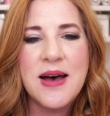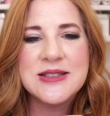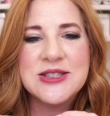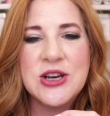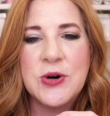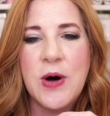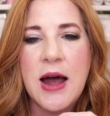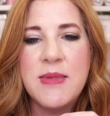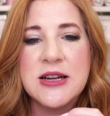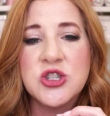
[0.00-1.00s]
So
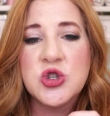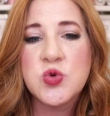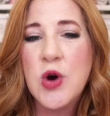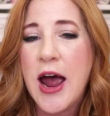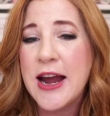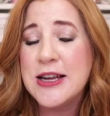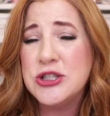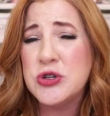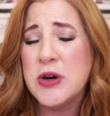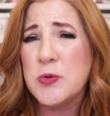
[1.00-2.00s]
I'm going to try to
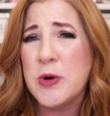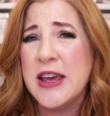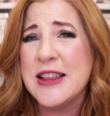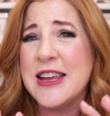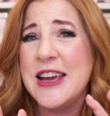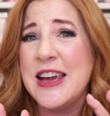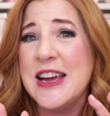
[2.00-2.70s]
do it weekly.